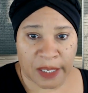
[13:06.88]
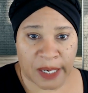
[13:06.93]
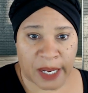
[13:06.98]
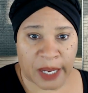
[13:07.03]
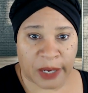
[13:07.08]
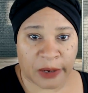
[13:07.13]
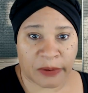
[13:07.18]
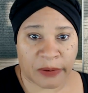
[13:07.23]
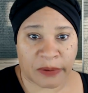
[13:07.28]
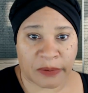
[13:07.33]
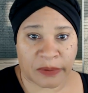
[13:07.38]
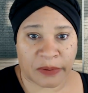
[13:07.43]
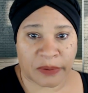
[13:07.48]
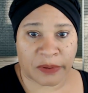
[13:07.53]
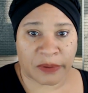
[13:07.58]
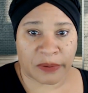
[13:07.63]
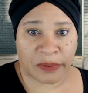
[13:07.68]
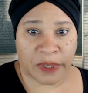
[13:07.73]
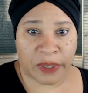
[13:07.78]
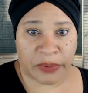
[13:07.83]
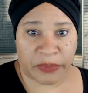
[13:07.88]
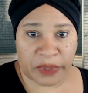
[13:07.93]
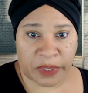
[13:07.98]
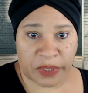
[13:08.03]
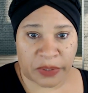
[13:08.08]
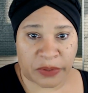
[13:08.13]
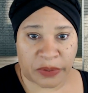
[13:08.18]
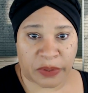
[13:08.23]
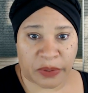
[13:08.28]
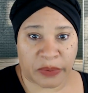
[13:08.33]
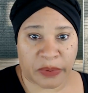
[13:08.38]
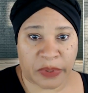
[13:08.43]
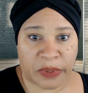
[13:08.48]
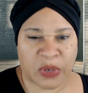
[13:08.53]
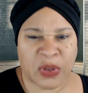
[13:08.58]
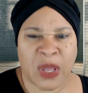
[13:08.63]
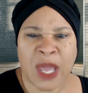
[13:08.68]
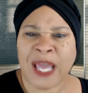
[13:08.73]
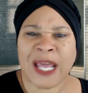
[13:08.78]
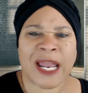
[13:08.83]
Like, okay, what are you doing?
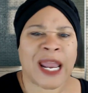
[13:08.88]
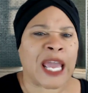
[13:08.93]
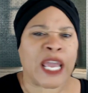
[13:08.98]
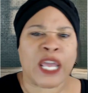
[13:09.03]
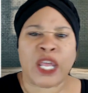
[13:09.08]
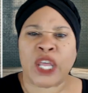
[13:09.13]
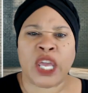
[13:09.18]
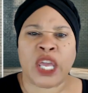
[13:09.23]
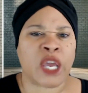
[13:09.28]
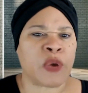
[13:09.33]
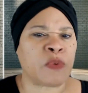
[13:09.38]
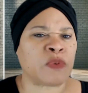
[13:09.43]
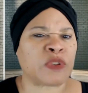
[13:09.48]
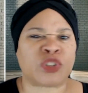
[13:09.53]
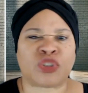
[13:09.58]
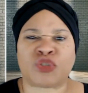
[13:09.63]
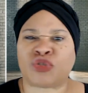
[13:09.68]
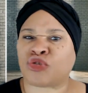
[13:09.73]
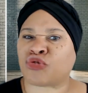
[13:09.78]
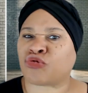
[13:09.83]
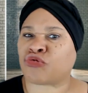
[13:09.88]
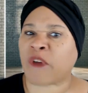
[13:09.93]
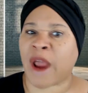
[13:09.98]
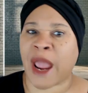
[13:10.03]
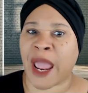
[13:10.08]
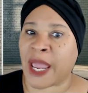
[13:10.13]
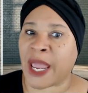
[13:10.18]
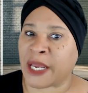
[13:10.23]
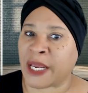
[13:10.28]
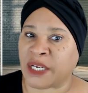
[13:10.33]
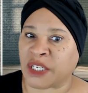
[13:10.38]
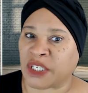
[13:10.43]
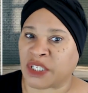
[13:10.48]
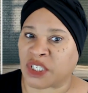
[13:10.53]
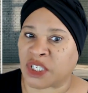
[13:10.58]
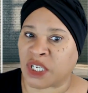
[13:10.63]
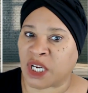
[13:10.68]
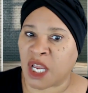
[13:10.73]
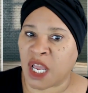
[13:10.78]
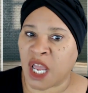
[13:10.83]
Or like it was
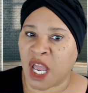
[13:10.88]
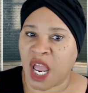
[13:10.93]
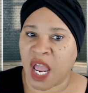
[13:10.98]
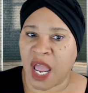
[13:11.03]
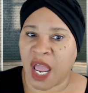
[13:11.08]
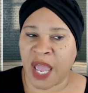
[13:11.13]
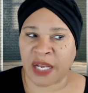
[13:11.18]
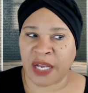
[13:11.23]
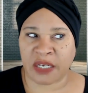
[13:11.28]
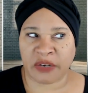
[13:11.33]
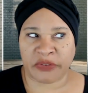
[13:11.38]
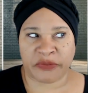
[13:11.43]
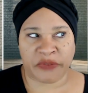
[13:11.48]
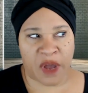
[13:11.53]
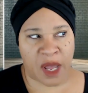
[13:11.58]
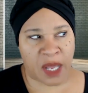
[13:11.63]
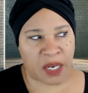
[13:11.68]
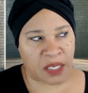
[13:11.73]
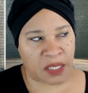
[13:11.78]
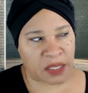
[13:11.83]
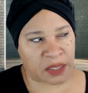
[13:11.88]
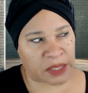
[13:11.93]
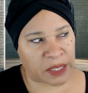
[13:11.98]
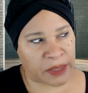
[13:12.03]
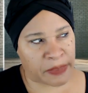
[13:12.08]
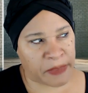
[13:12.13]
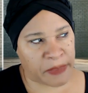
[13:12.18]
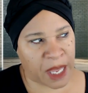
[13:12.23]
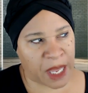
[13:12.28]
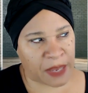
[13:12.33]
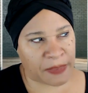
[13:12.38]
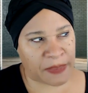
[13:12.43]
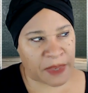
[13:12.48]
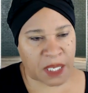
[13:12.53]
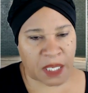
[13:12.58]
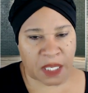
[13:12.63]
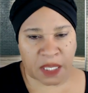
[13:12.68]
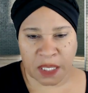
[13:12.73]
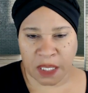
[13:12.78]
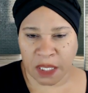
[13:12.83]
strange. And Devon looked at
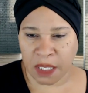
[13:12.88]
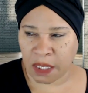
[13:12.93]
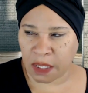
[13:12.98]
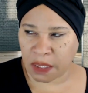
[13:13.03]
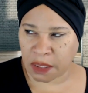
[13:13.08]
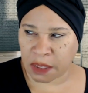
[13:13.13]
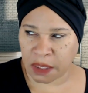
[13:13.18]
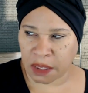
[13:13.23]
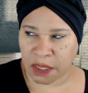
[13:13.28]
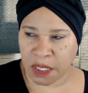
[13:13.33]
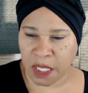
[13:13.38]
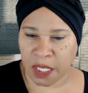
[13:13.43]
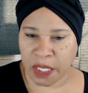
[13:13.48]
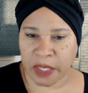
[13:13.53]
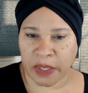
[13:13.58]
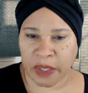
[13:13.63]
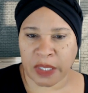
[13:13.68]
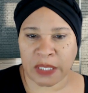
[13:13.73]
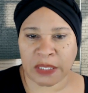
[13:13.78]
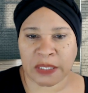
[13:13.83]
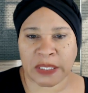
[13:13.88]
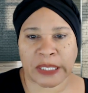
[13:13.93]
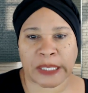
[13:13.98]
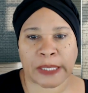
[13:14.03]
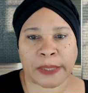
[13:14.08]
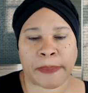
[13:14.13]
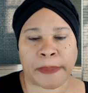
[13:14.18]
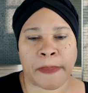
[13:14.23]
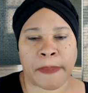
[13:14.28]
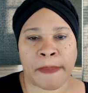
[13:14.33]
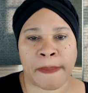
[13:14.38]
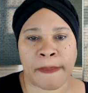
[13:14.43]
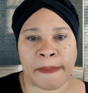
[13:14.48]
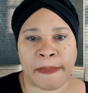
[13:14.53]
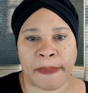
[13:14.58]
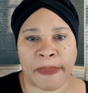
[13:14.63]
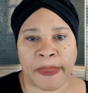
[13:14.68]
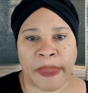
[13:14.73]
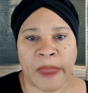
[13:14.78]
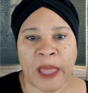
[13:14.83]
Mamie and then he looked at Tucker and he's thinking,
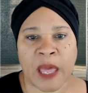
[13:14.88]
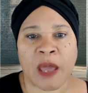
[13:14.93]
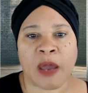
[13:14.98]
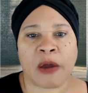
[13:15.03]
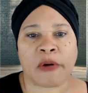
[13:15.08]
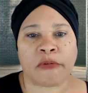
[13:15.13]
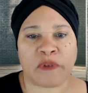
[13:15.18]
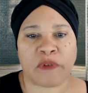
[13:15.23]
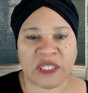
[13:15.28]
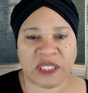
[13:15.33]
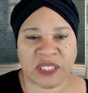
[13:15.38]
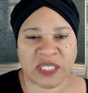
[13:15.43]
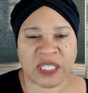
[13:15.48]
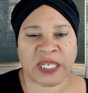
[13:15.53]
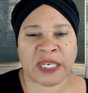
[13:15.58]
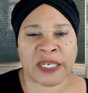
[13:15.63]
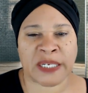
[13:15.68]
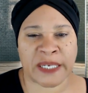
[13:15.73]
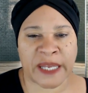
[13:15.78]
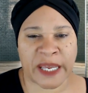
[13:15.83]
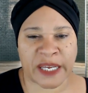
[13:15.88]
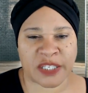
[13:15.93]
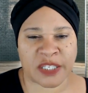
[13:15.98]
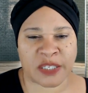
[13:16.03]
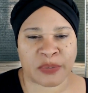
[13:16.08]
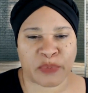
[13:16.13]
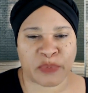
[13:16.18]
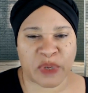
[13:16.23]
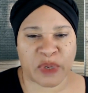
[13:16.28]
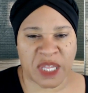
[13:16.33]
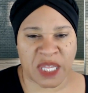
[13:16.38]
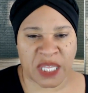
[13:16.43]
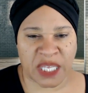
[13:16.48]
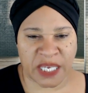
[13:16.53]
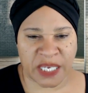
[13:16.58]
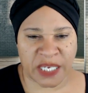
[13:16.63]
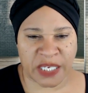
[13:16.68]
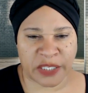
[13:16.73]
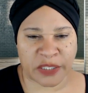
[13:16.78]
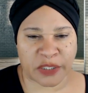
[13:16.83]
hmm, what's the connection with
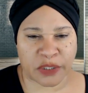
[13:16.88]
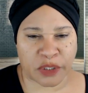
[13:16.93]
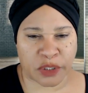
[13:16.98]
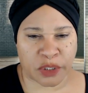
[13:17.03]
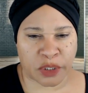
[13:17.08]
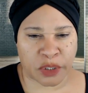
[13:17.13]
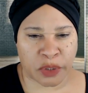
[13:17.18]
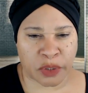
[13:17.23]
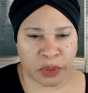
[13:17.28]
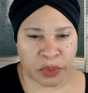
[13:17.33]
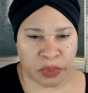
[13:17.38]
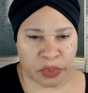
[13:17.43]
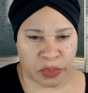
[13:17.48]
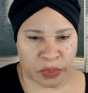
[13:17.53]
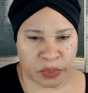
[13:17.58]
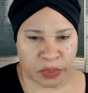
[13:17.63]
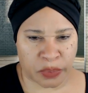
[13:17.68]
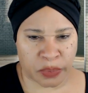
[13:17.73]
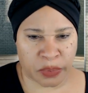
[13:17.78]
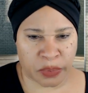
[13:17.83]
these two?